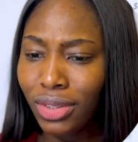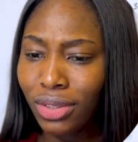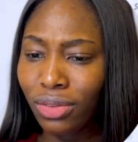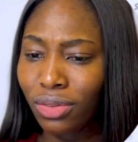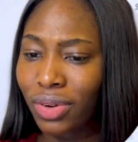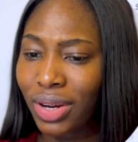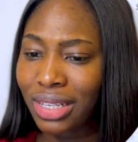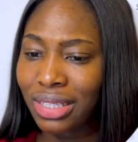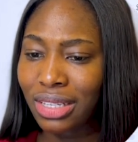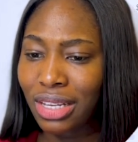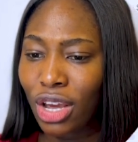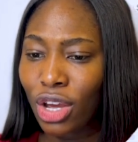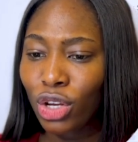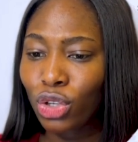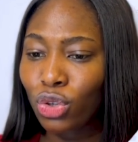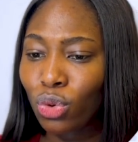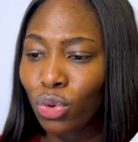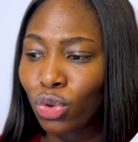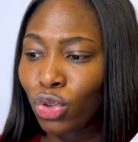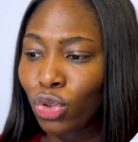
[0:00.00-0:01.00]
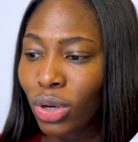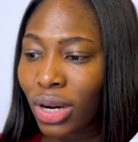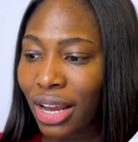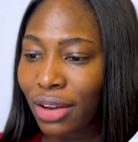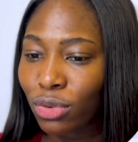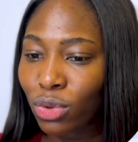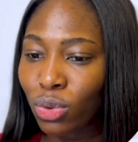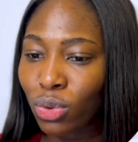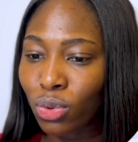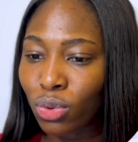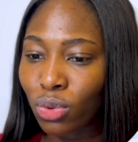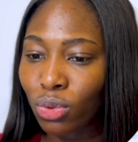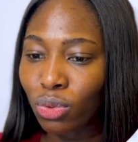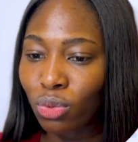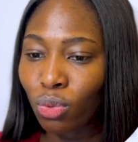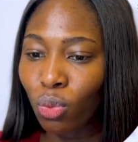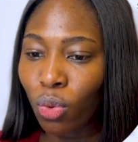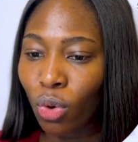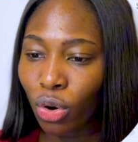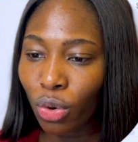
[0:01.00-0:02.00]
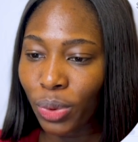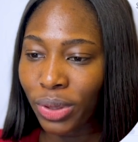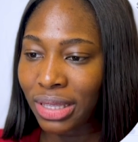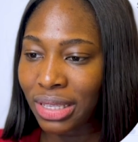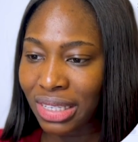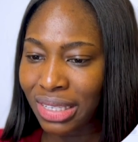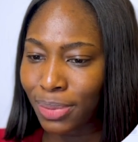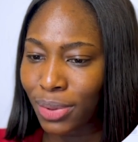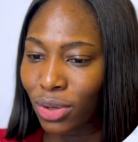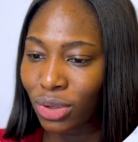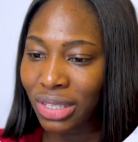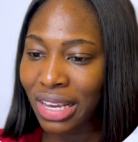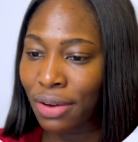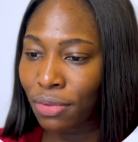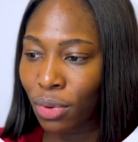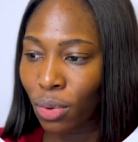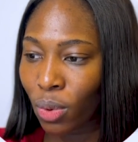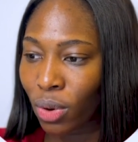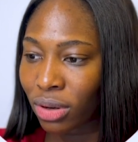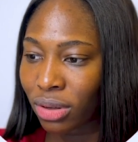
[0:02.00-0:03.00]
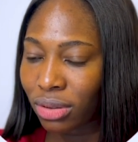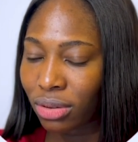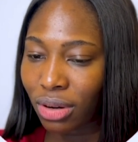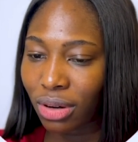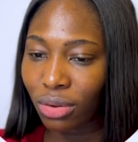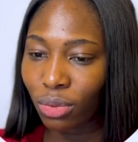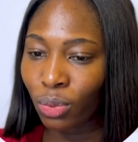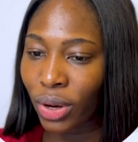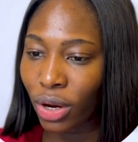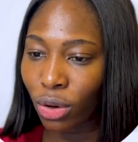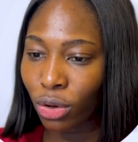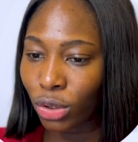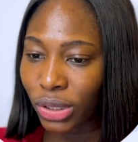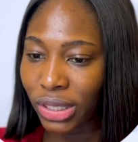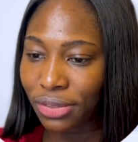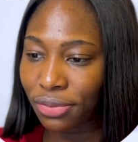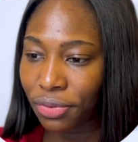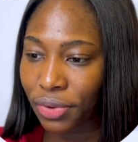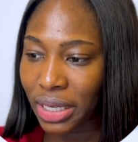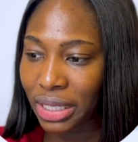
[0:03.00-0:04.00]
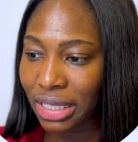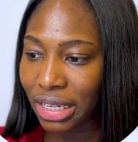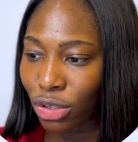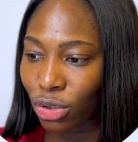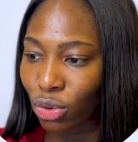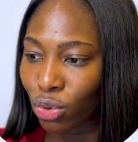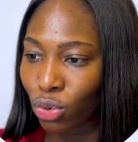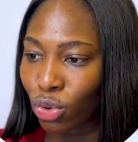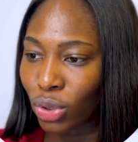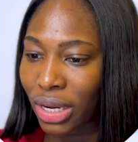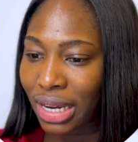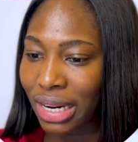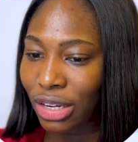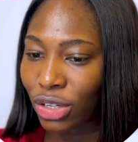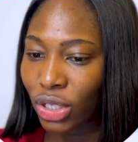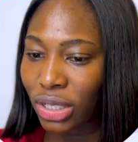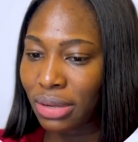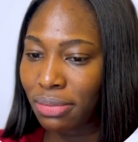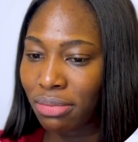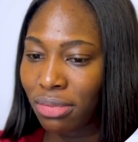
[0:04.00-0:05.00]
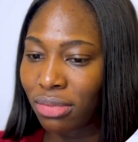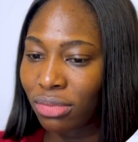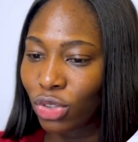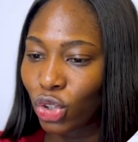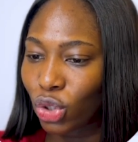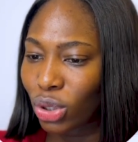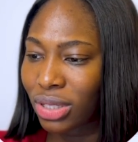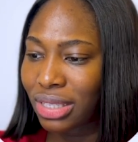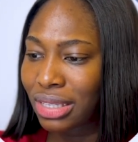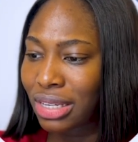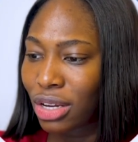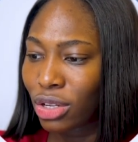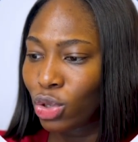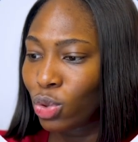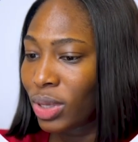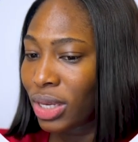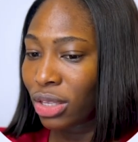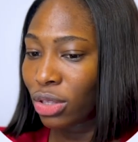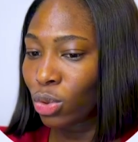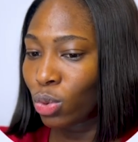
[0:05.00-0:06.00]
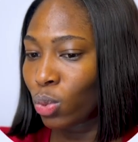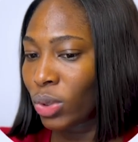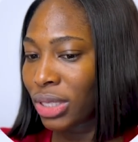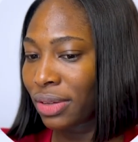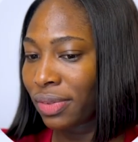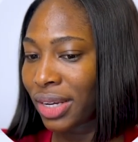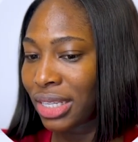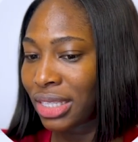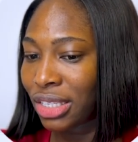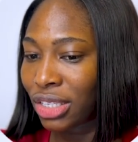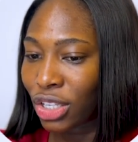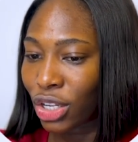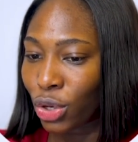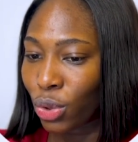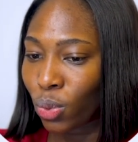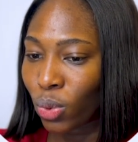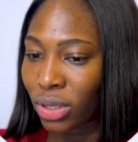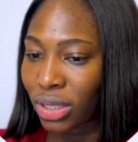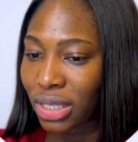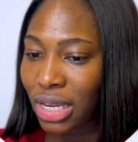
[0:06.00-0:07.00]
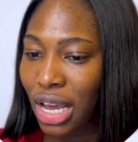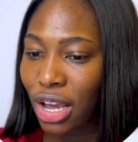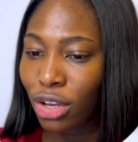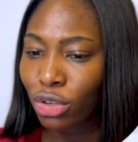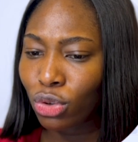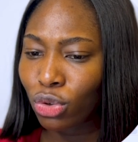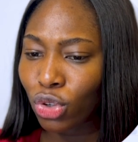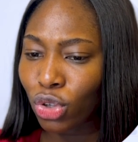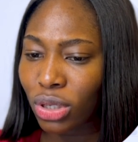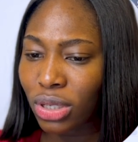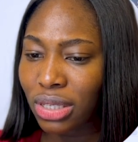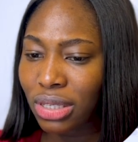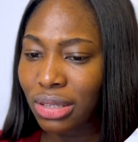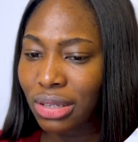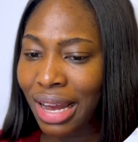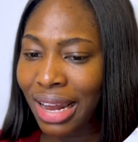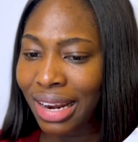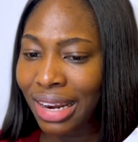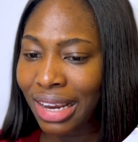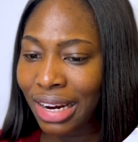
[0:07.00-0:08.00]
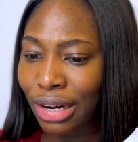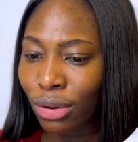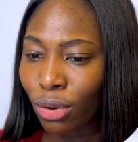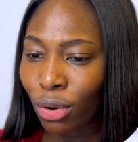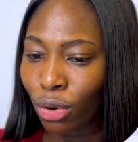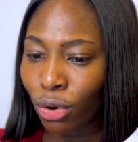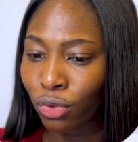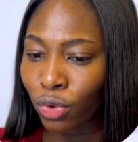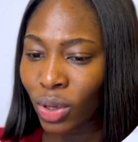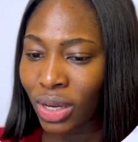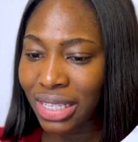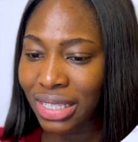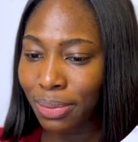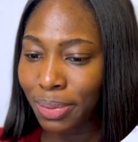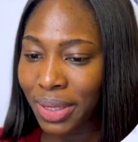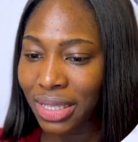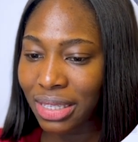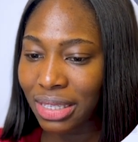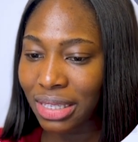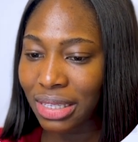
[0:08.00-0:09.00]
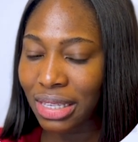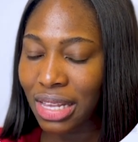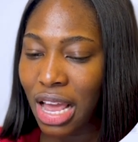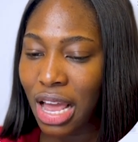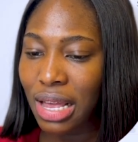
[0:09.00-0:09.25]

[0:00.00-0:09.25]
Right, so you don't have to work with this because we are all different, and so you can actually just tweak it to whatever it is that you want. So just align all of your expenses.